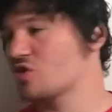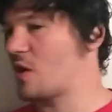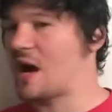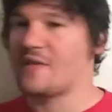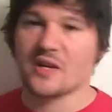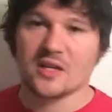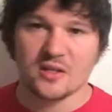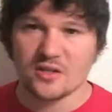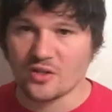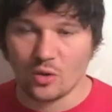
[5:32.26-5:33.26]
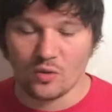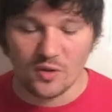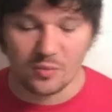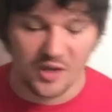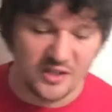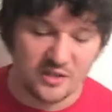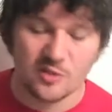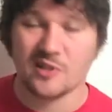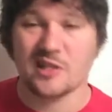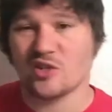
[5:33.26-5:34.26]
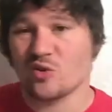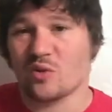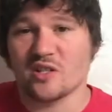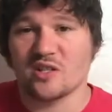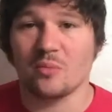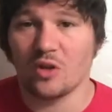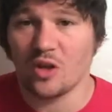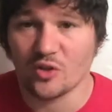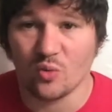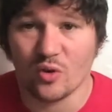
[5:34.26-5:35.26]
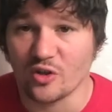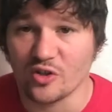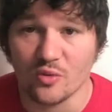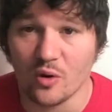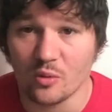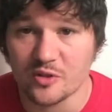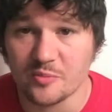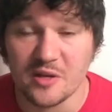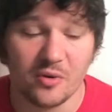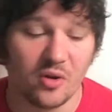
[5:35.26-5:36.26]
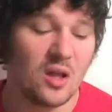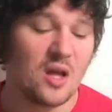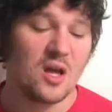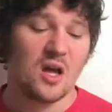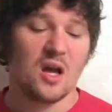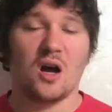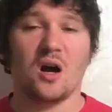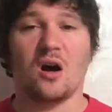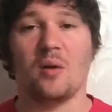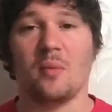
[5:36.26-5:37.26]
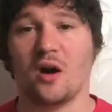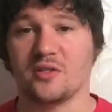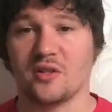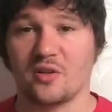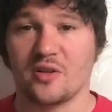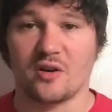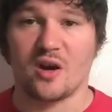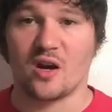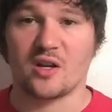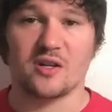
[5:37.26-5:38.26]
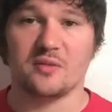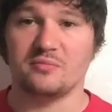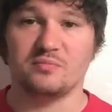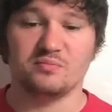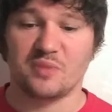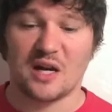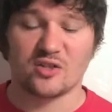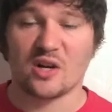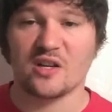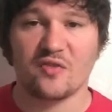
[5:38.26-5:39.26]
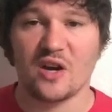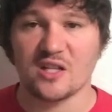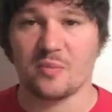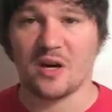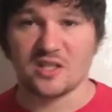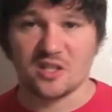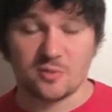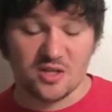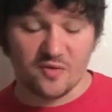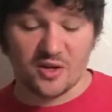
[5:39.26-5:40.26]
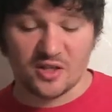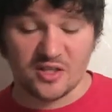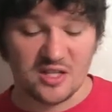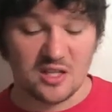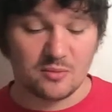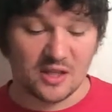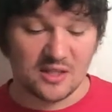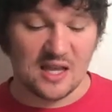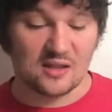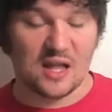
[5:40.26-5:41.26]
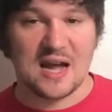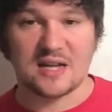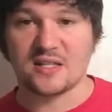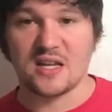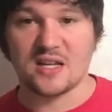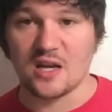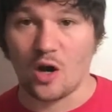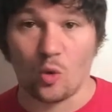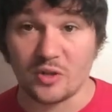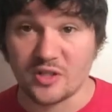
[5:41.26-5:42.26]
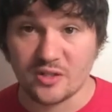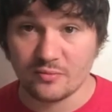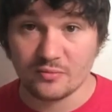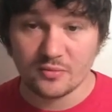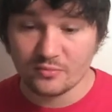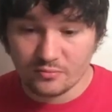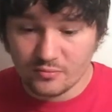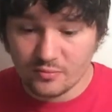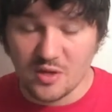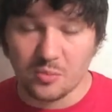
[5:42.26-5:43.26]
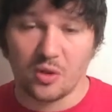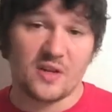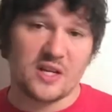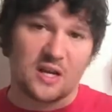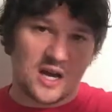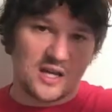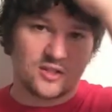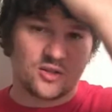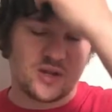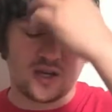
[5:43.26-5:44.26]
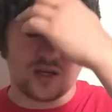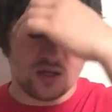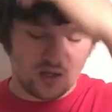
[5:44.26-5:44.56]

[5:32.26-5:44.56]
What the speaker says: traffic is all over the place. There's a potential we're going to stumble onto one or two homeless people. Odds are they're not going to... I tried to find spots that specifically seemed like they lacked any homeless people of any kind so that